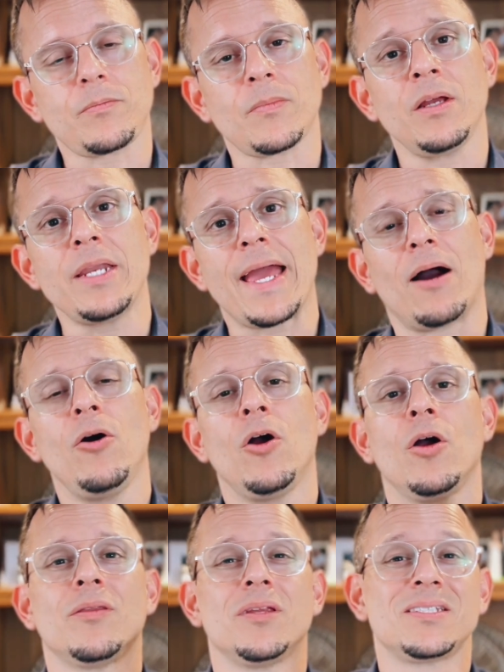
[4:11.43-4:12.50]
Now,
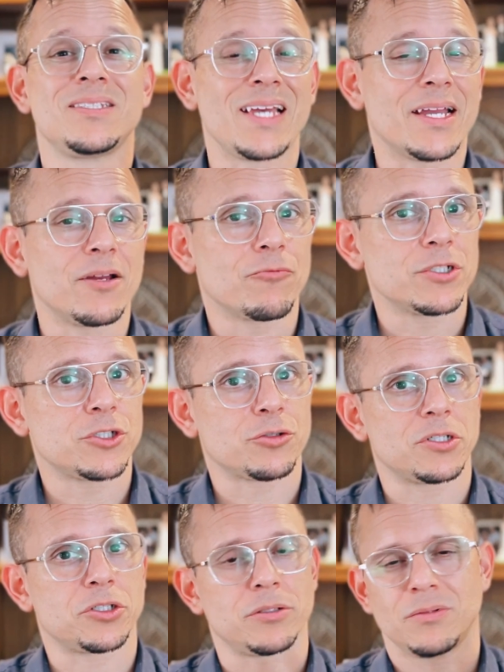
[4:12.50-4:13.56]
the second
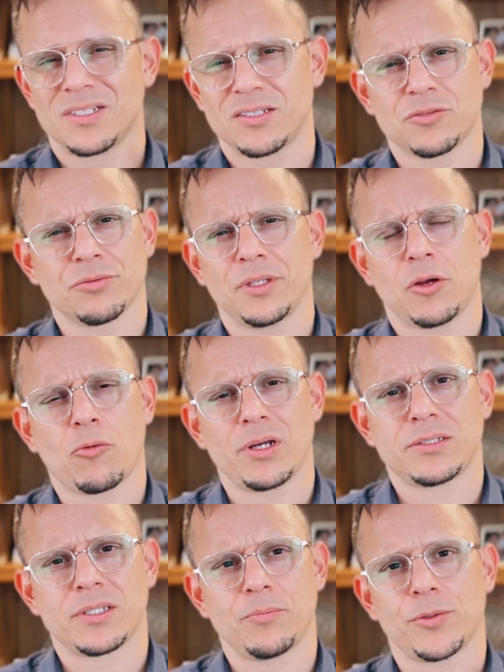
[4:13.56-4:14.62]
restriction, this is really quite
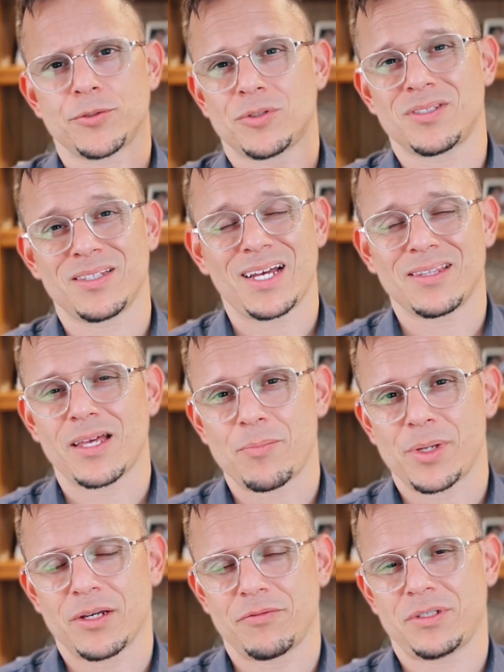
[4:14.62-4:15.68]
simple, so it's not that
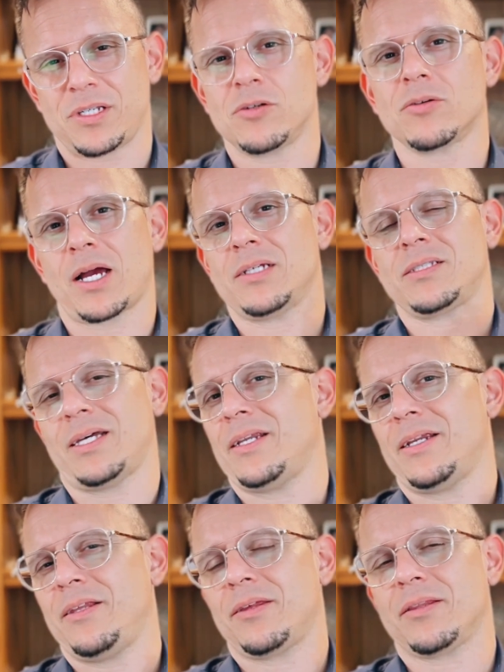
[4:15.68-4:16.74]
big of a deal, guys, not
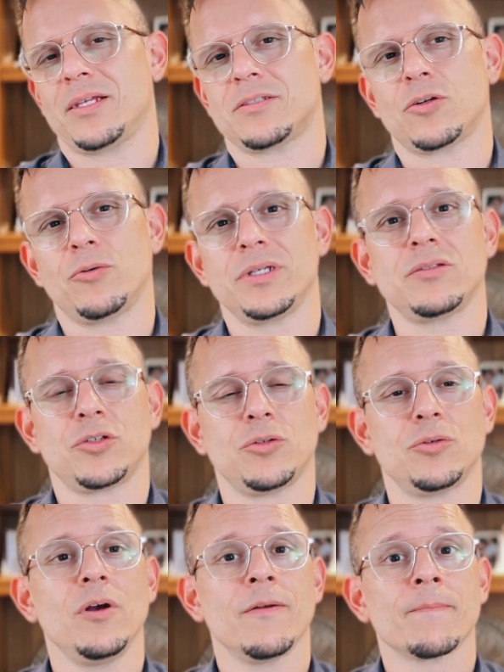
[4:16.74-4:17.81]
anything that's going
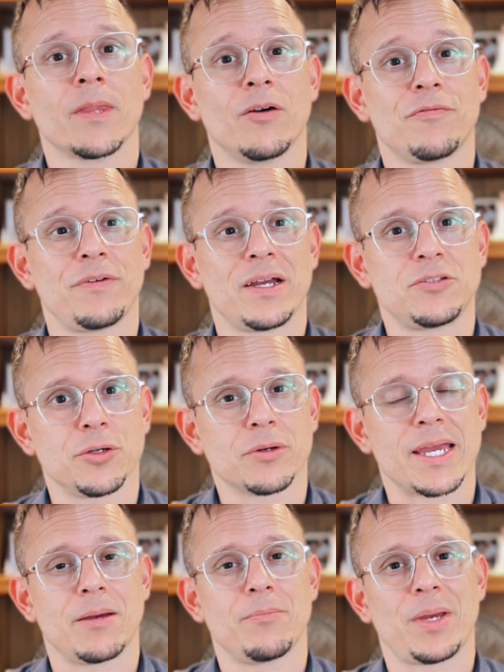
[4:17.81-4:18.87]
to affect your
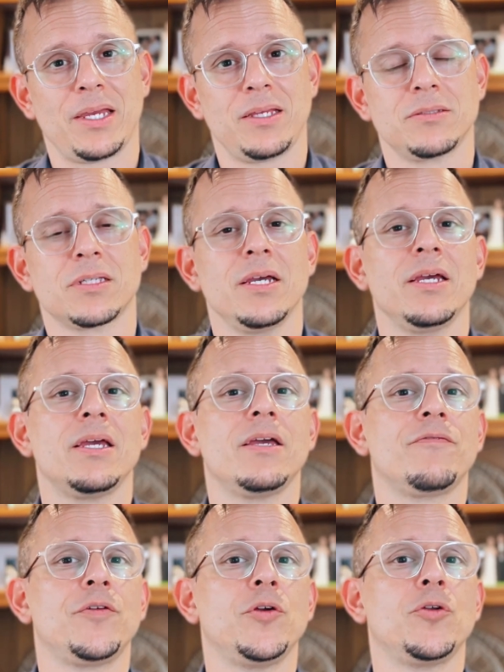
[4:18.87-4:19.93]
campaigns
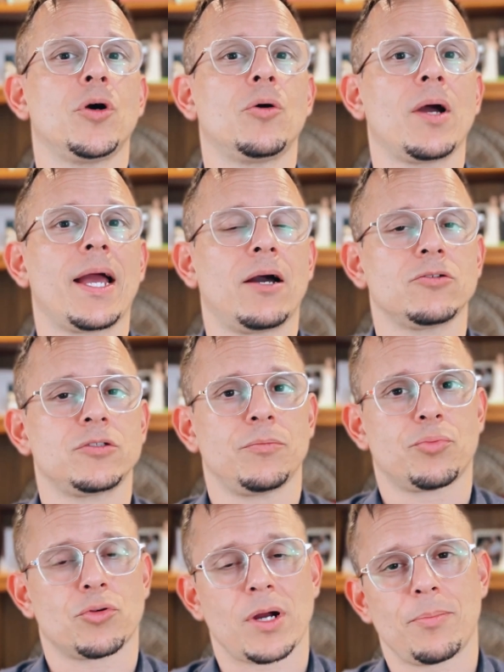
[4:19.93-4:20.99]
if you know how to
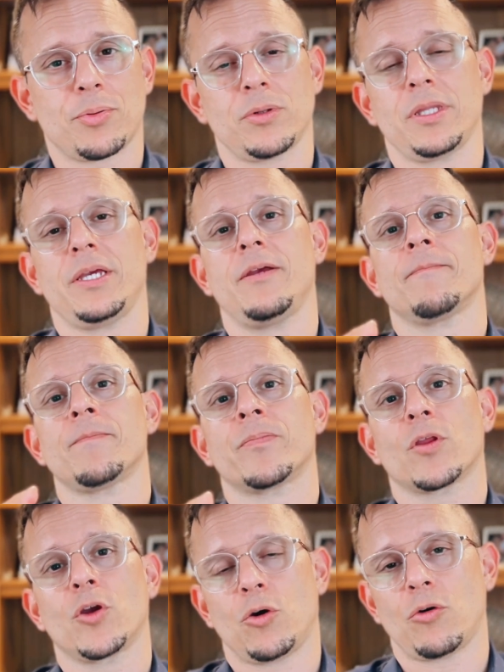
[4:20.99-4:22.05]
properly
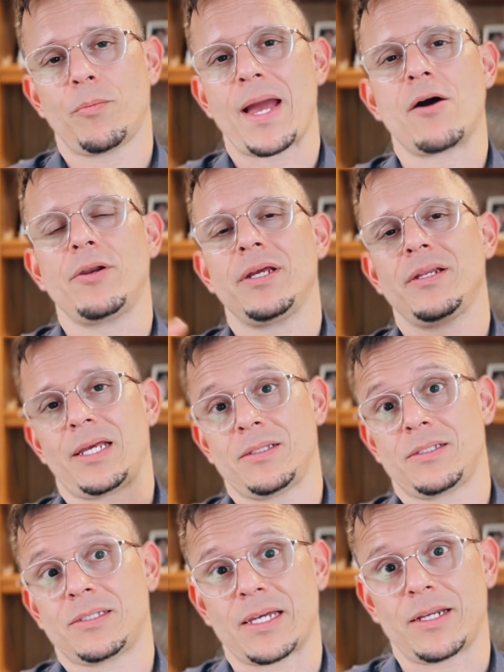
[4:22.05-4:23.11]
go about it and
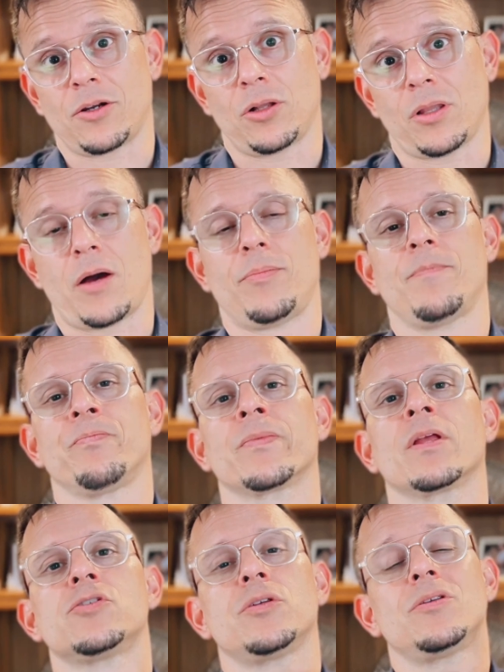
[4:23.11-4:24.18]
set it all up.
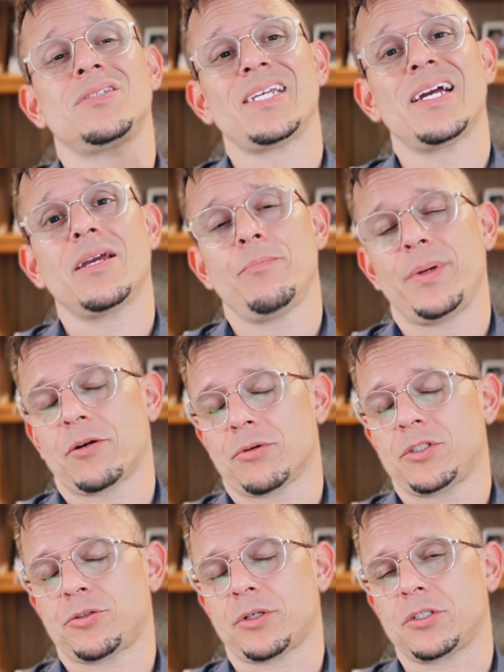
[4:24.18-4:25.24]
So the second big
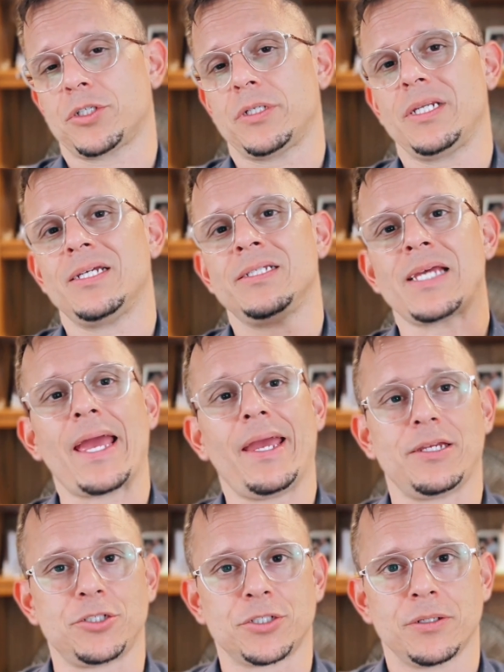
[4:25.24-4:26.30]
restriction is
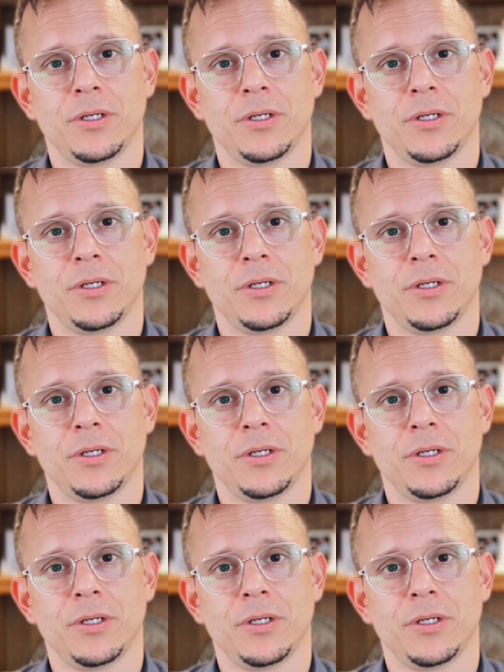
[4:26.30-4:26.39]
age.